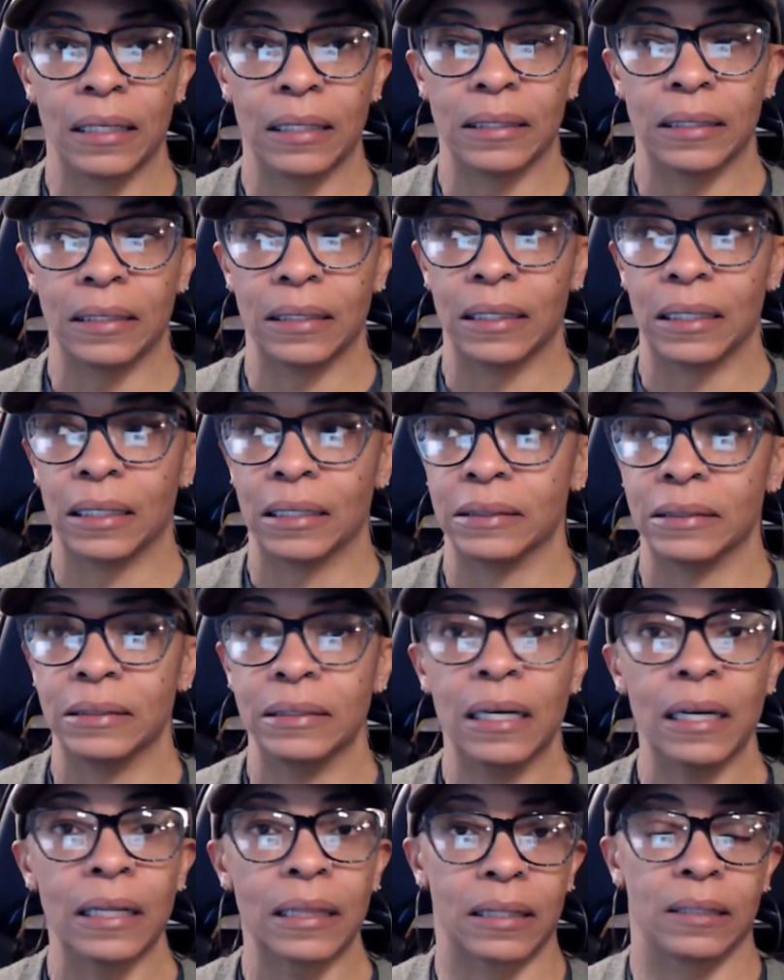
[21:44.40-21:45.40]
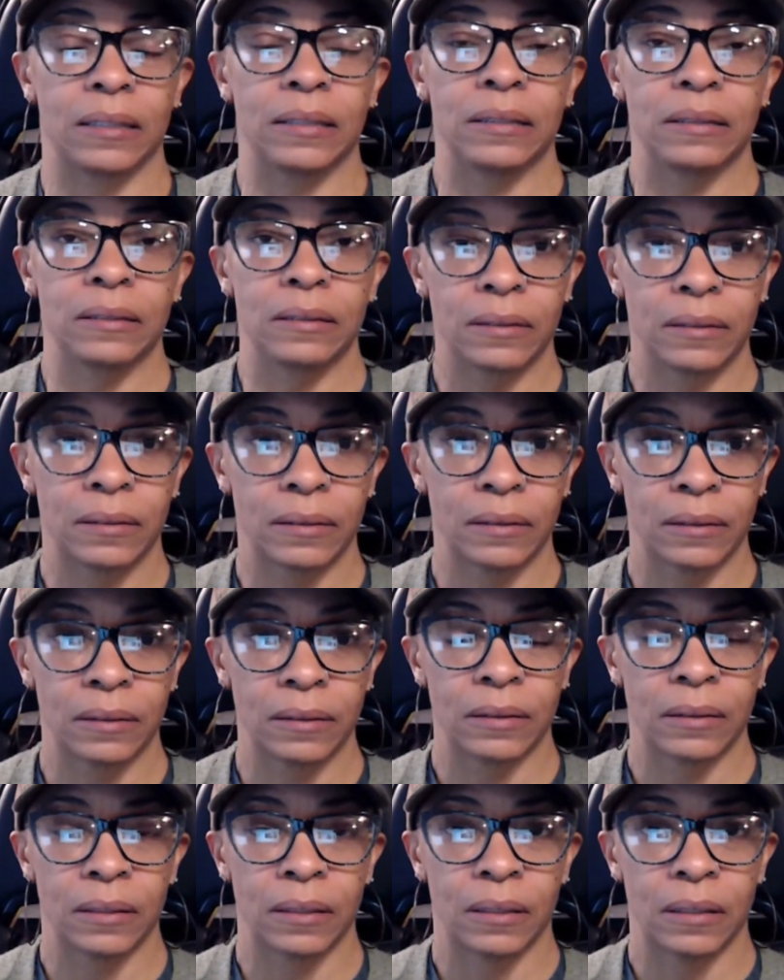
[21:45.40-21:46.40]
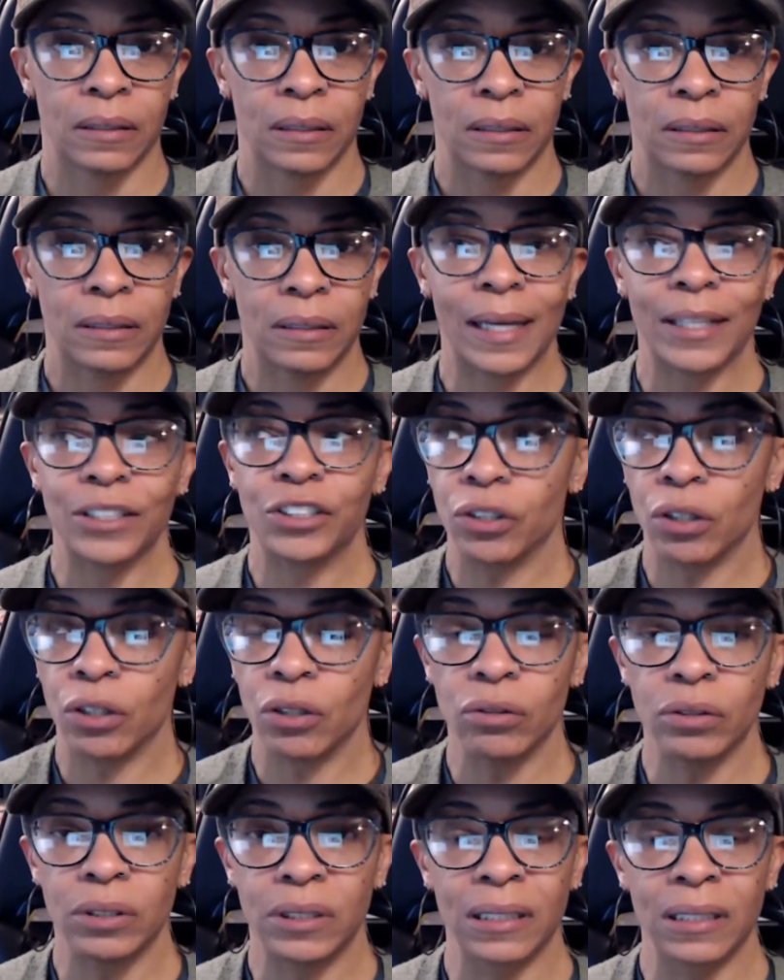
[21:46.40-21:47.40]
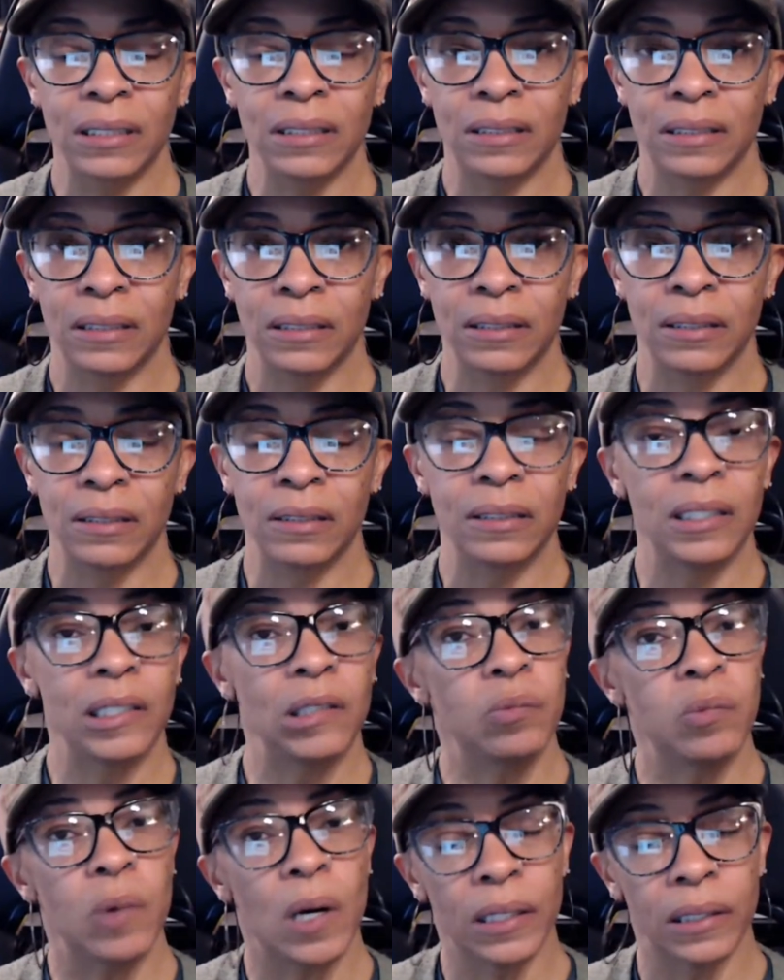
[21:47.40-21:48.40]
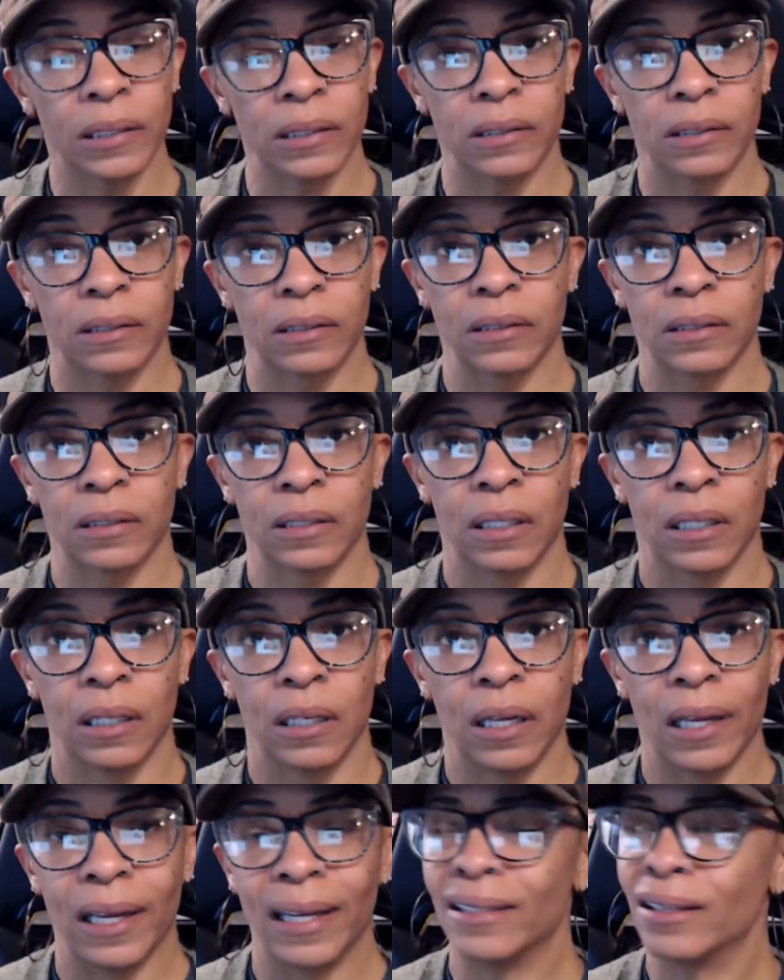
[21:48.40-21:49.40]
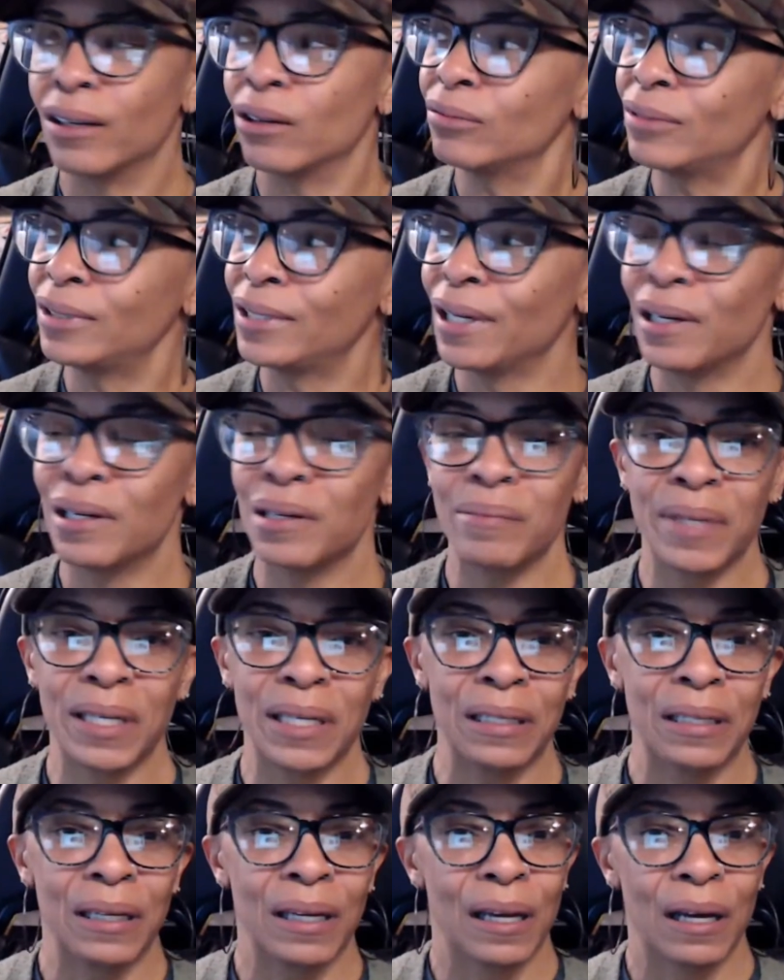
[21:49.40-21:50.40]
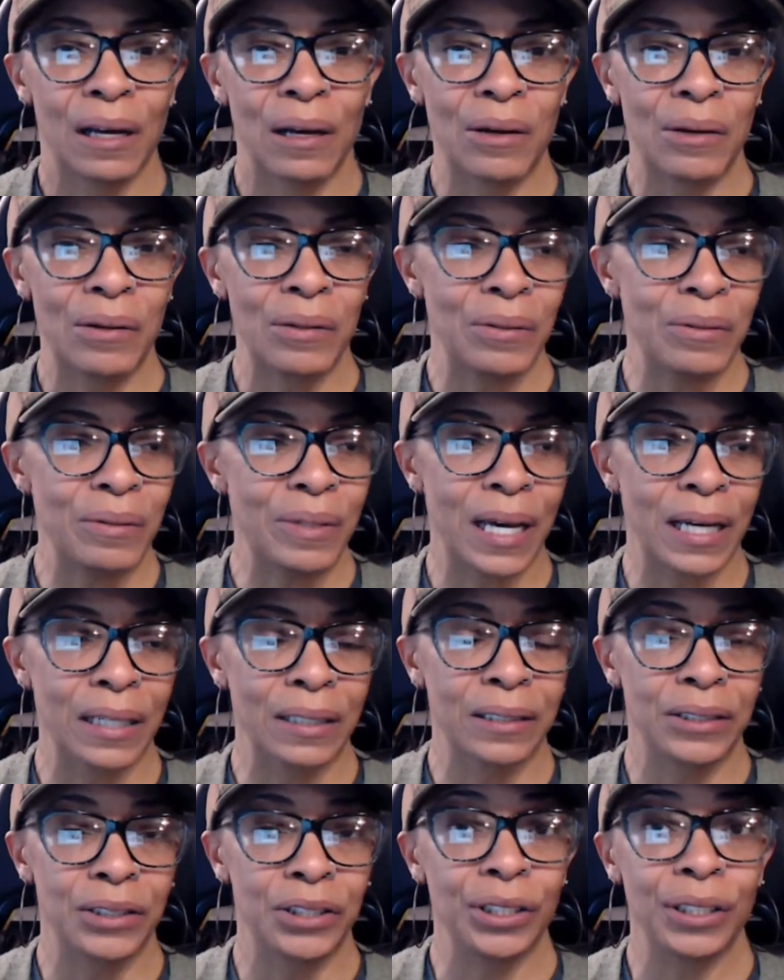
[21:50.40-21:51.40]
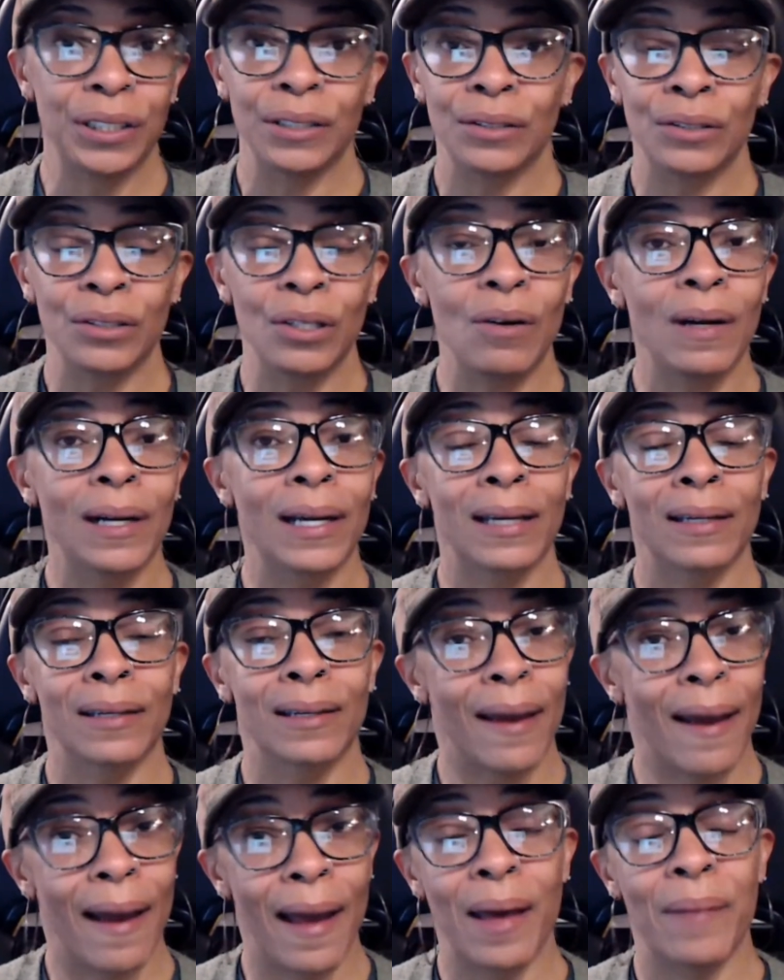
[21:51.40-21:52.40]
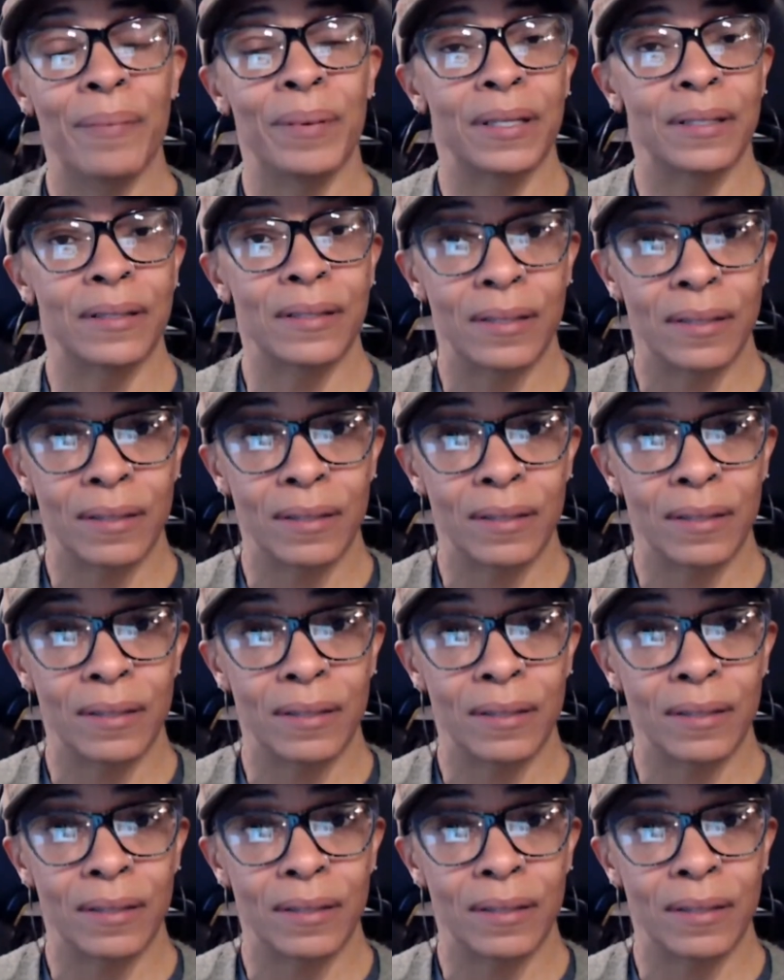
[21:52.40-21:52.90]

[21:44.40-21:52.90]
nothing, that shows that consistency works. And don't tell me, oh, you got good genes. No, I got good habits.